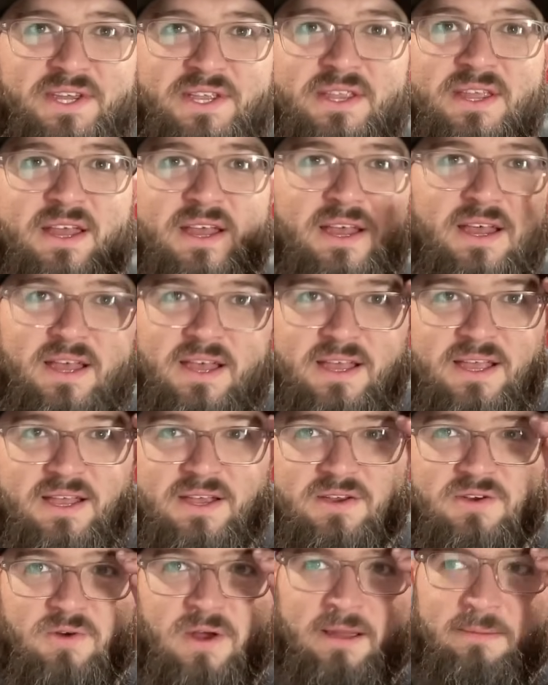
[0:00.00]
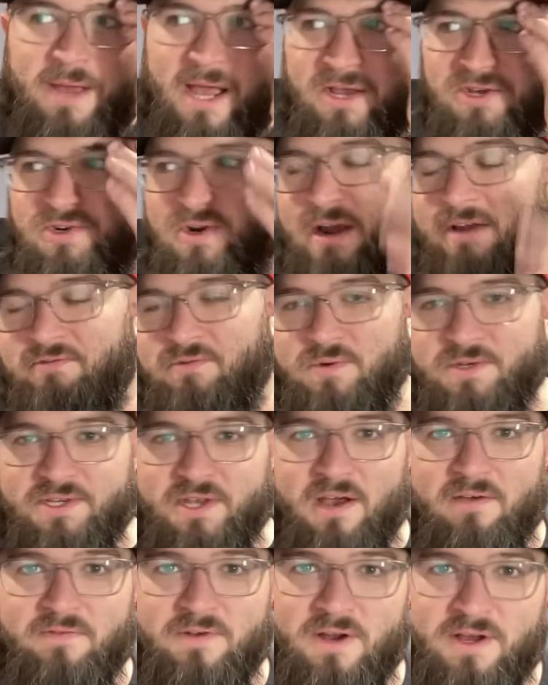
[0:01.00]
And Graham Ashcraft was
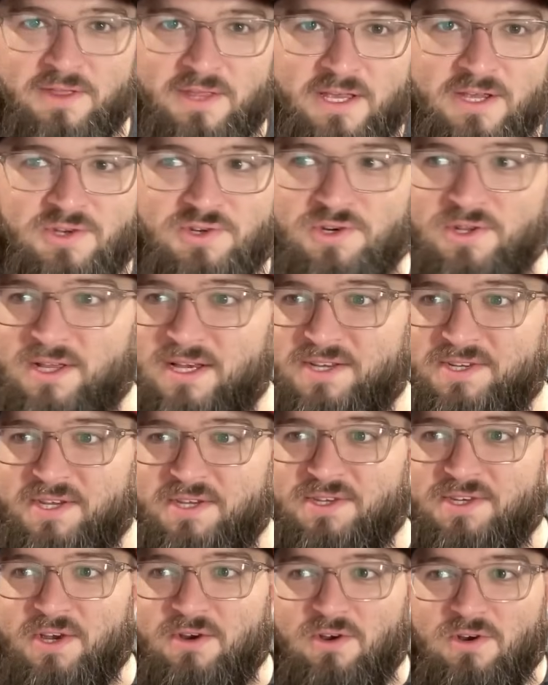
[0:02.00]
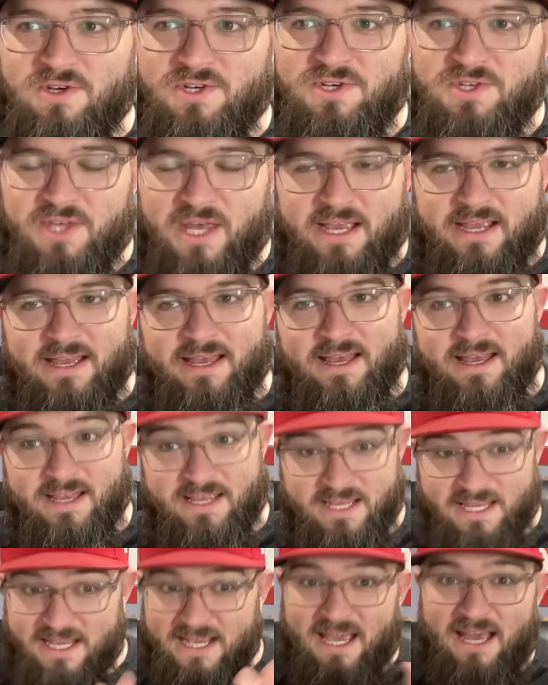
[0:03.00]
off and on the injured list. And so you're just like,
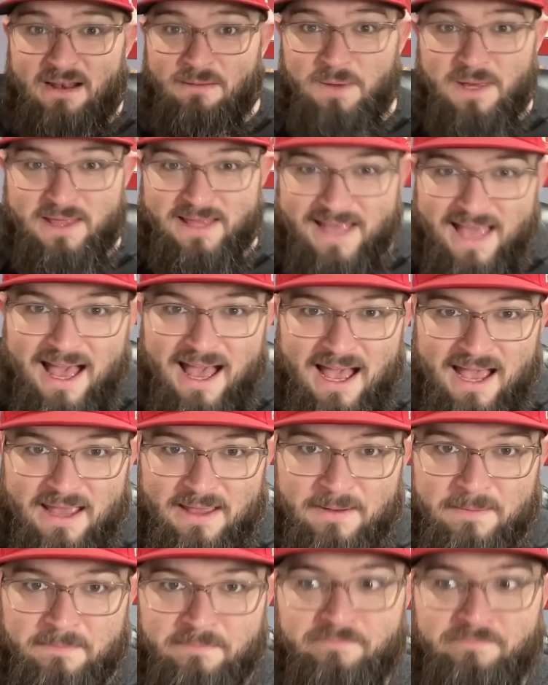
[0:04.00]
you got to be the guy.